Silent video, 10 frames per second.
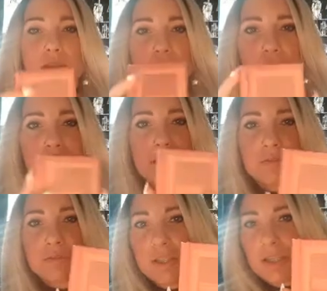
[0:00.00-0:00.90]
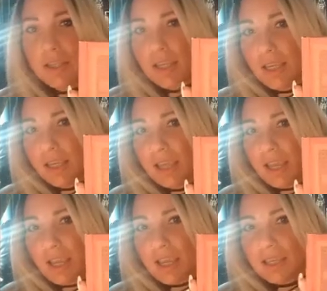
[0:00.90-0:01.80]
Okay,
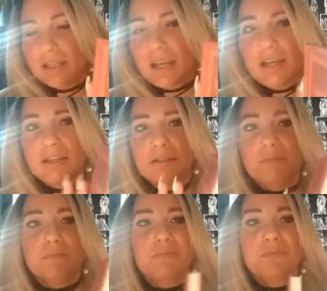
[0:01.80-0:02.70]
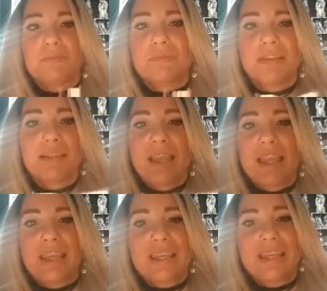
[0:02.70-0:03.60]
and
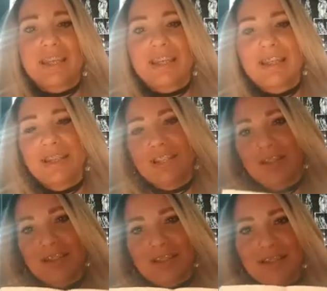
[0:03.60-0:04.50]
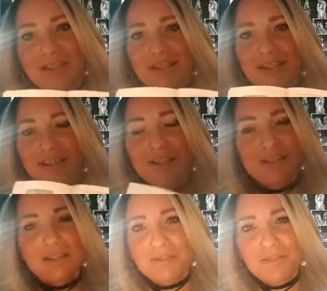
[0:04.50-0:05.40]
like it just
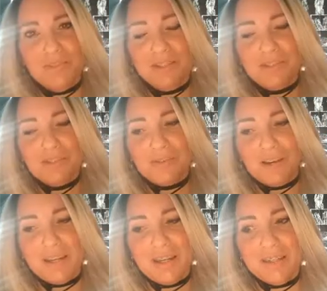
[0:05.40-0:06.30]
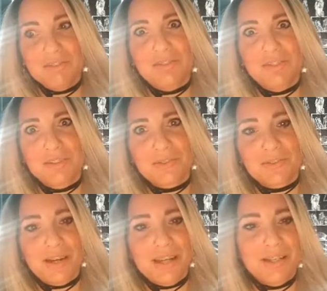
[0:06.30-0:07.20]
feels right. It feels
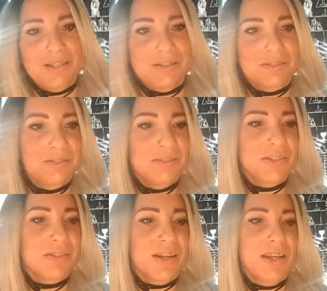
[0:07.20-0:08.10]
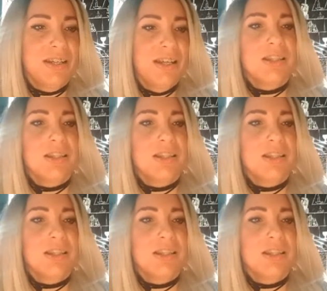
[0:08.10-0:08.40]
right, y'all. It feels right.